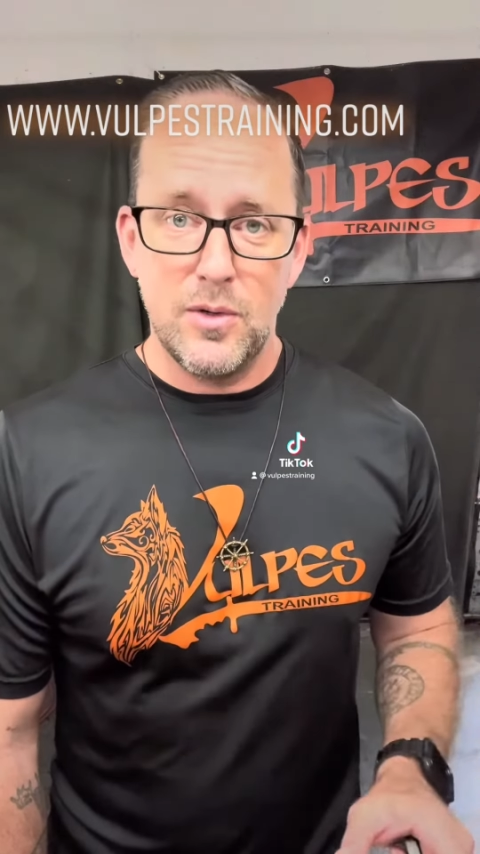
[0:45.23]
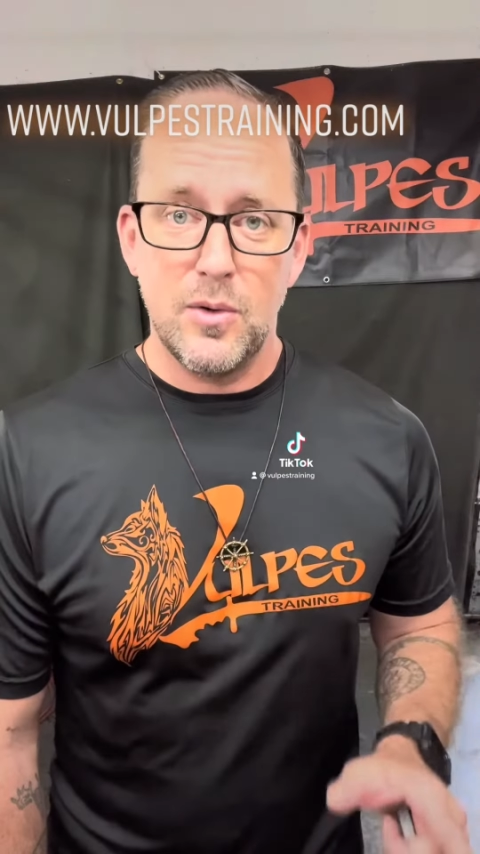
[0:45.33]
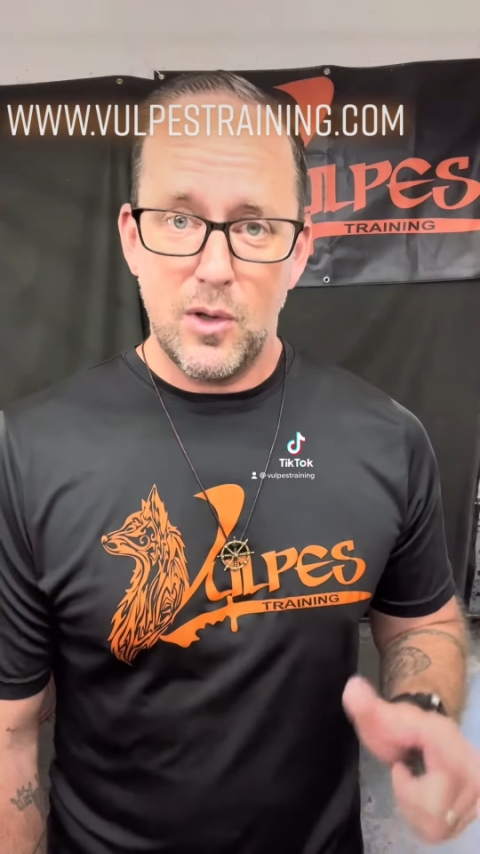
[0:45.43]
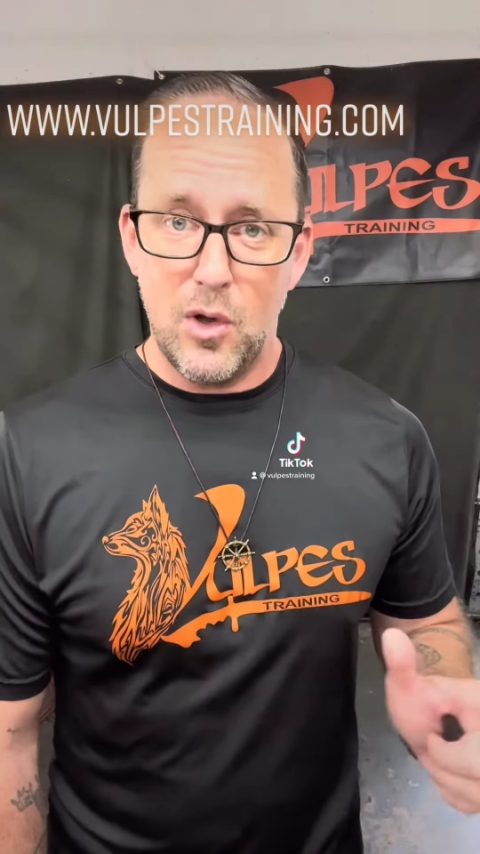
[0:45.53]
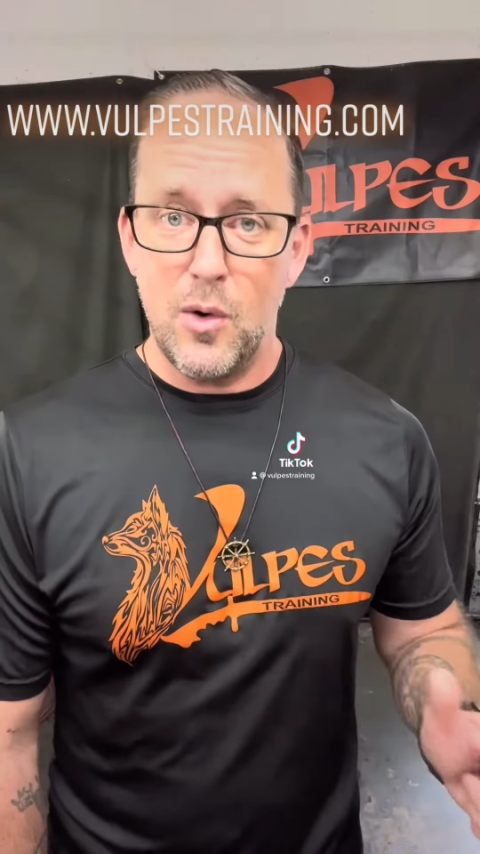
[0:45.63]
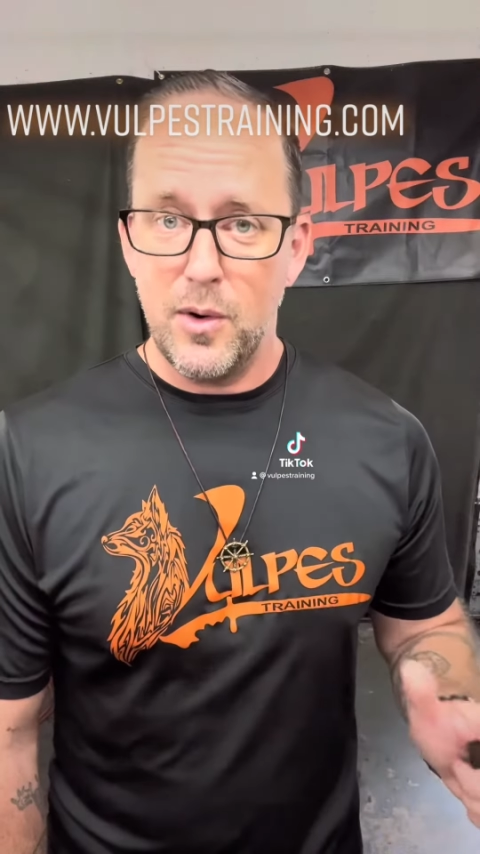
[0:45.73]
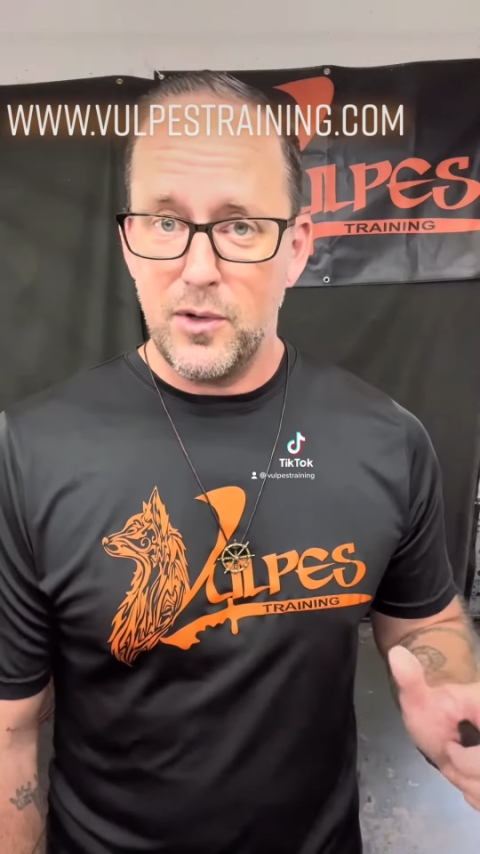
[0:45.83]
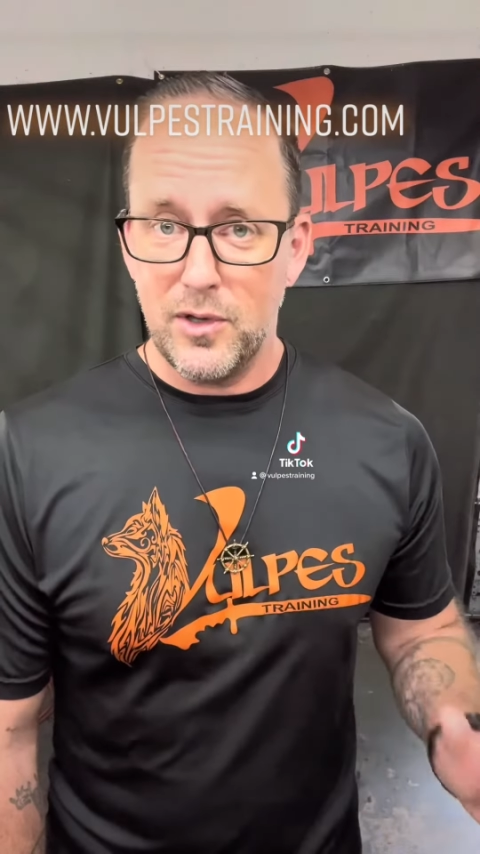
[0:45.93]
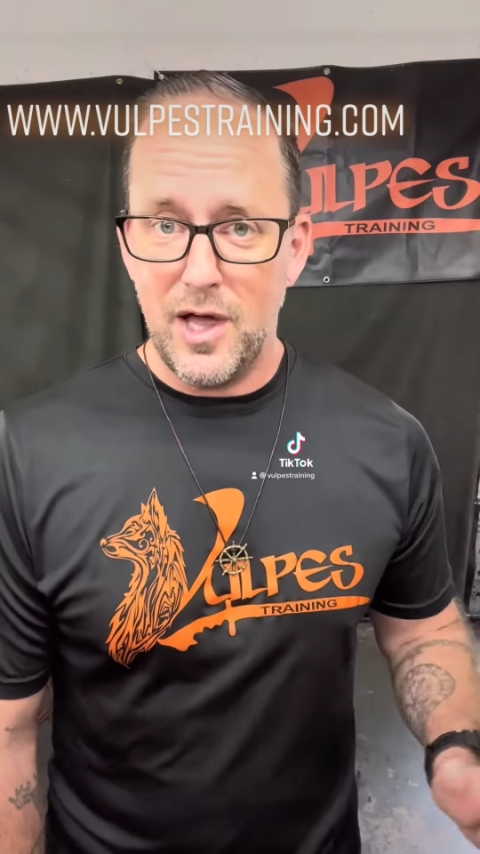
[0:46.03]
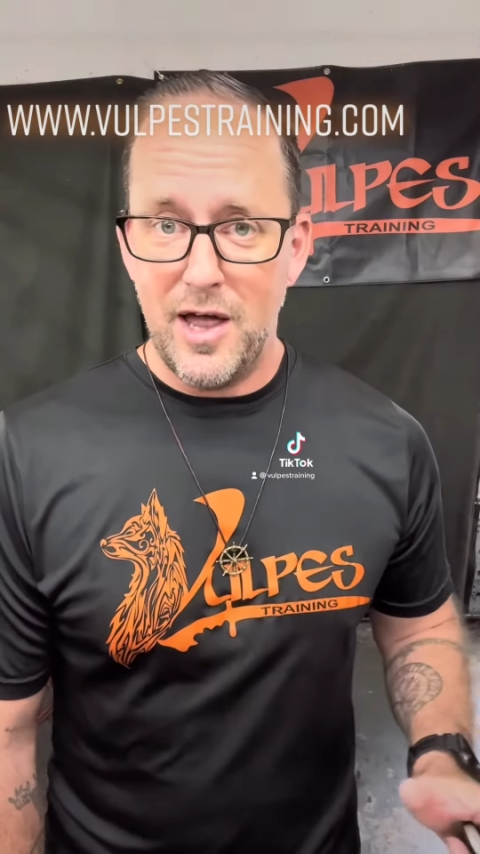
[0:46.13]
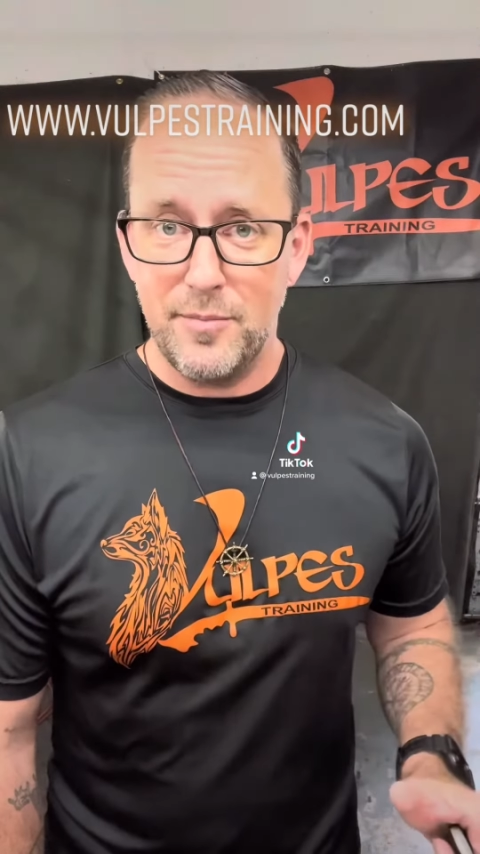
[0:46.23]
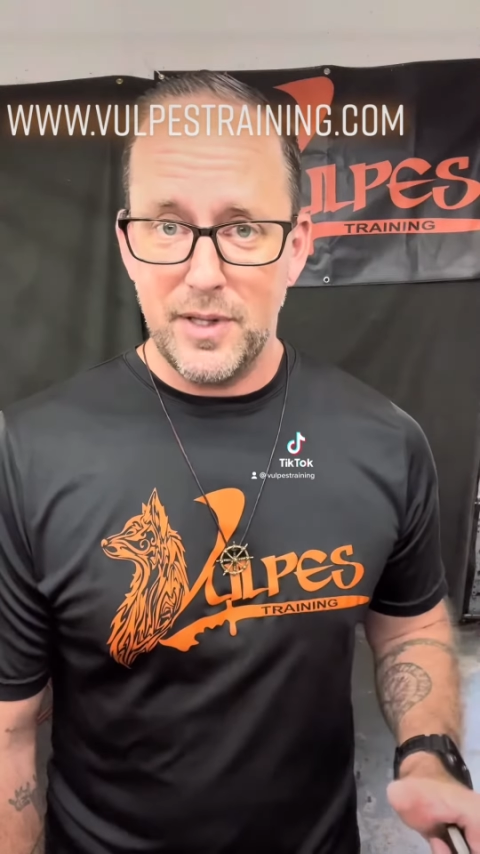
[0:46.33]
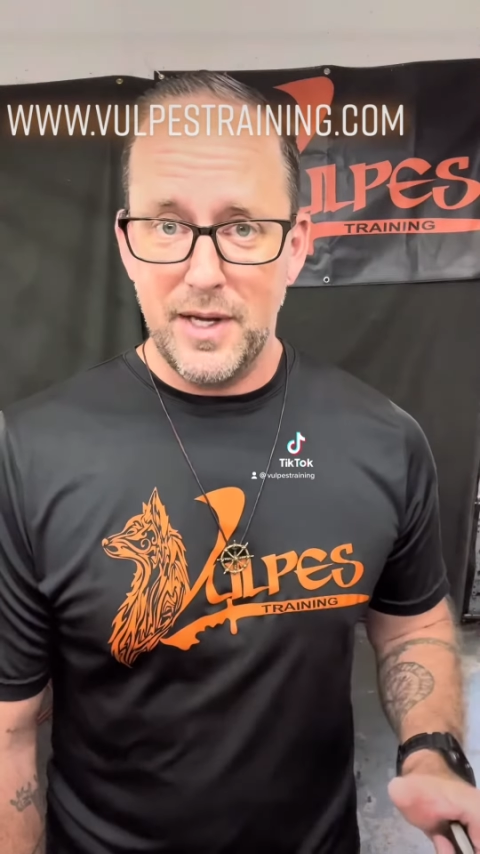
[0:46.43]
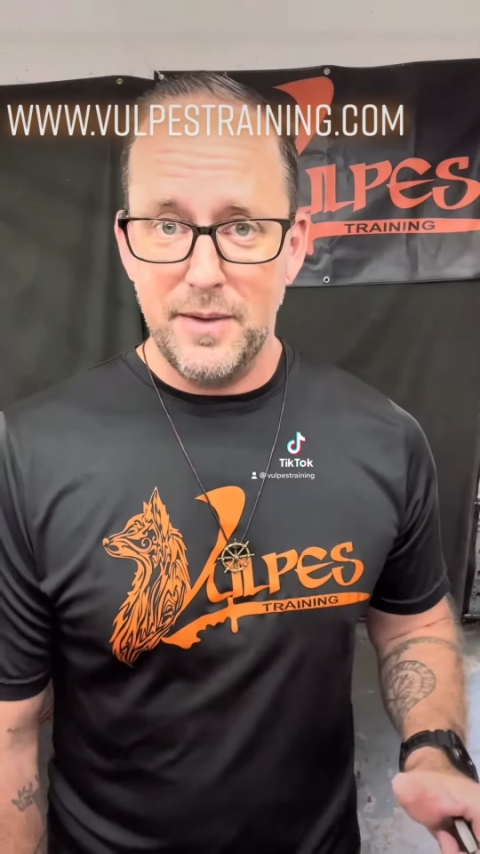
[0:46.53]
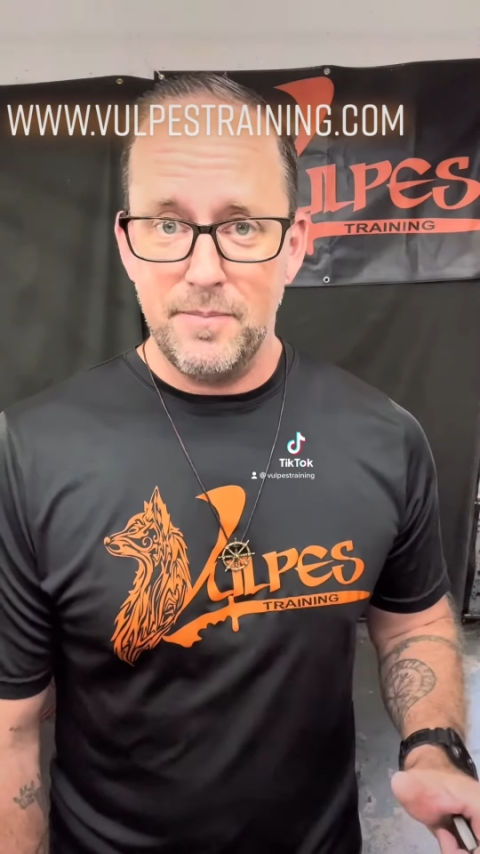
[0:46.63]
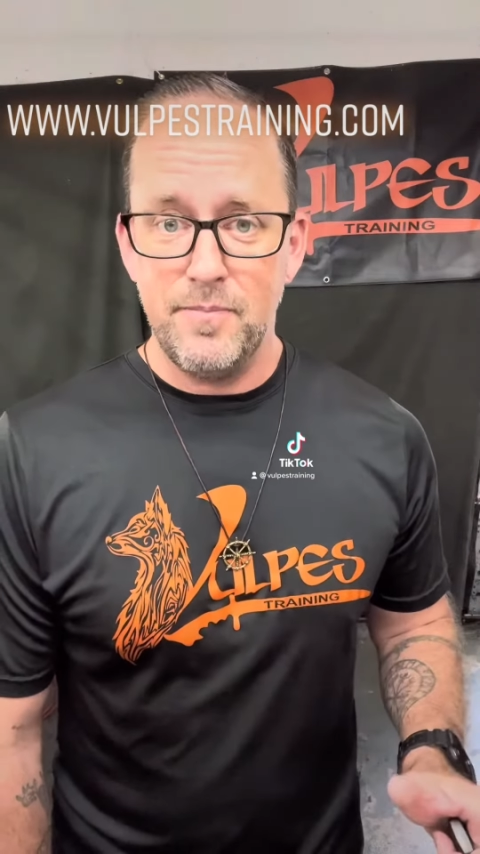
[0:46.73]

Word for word: along with your live blade.